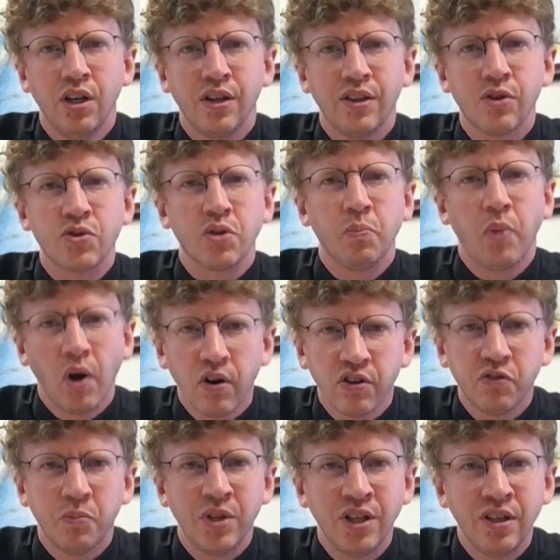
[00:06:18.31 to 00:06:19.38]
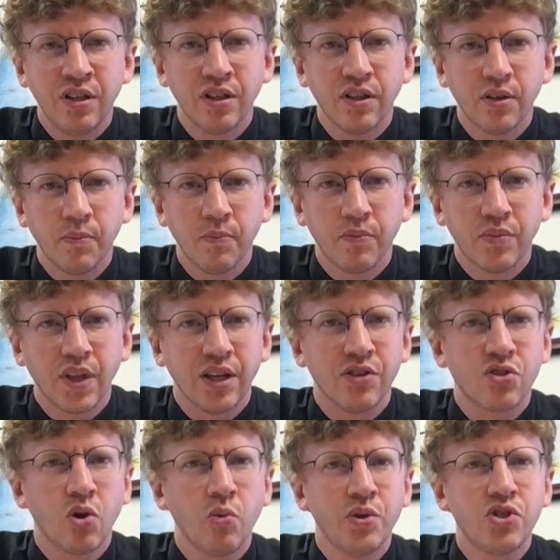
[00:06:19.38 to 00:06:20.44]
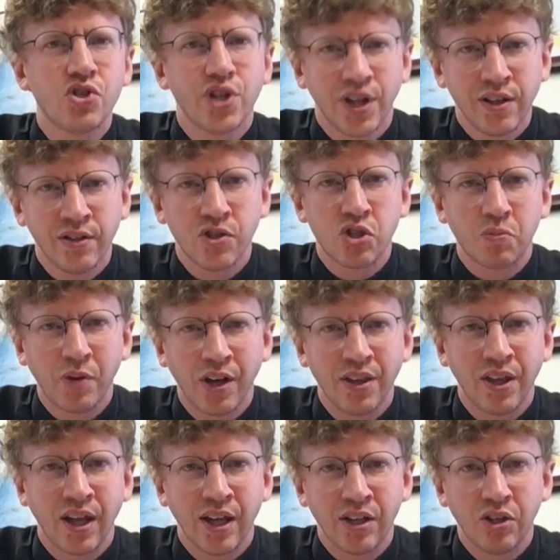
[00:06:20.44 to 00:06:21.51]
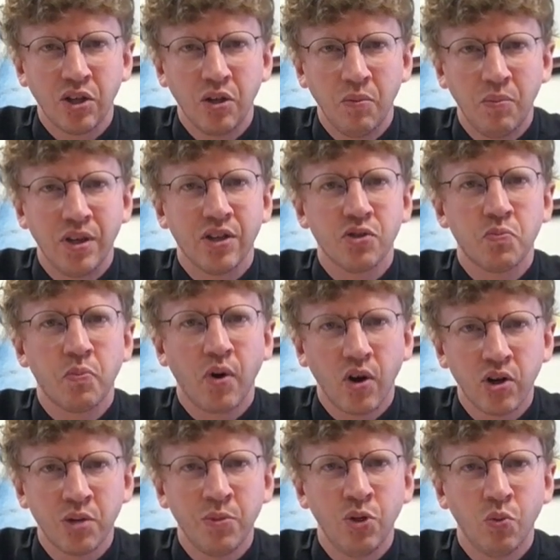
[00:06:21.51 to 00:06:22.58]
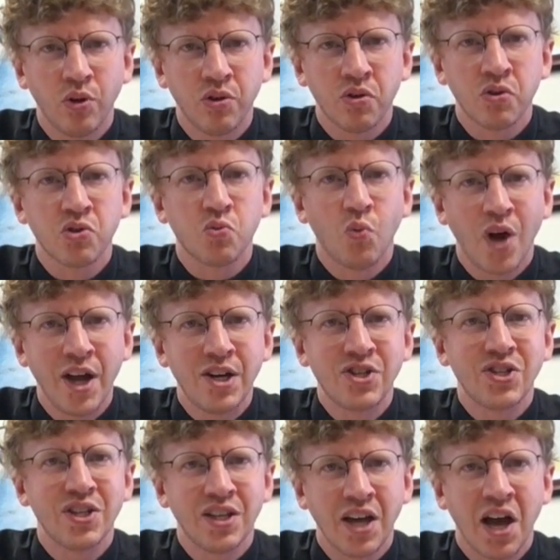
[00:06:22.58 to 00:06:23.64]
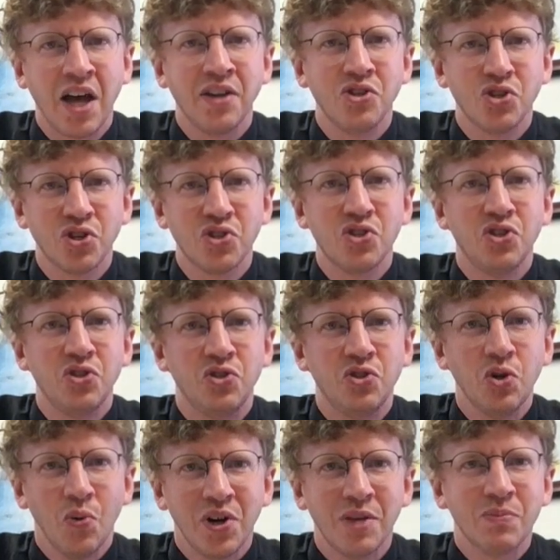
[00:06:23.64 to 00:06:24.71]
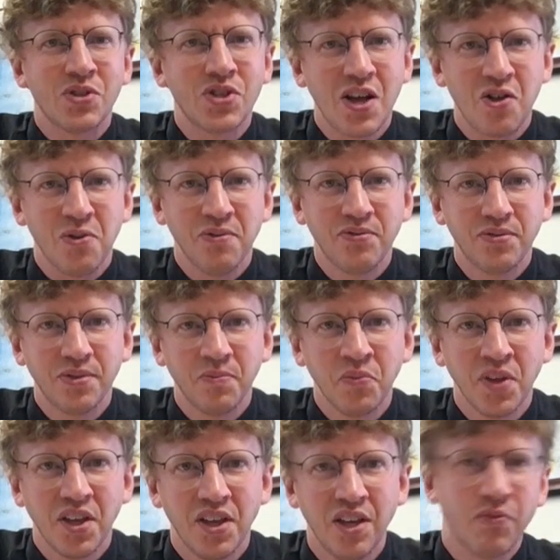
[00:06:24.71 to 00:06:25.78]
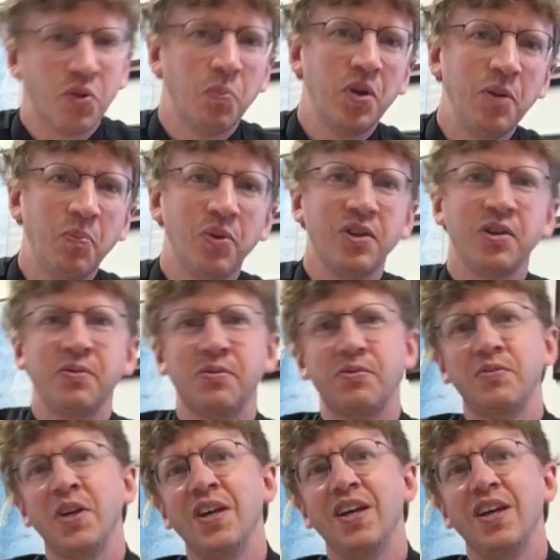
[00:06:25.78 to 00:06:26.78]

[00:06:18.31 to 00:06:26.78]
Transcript: there's a part of me that is always challenged by that because part of me wonders why doesn't God just do it himself? If the people of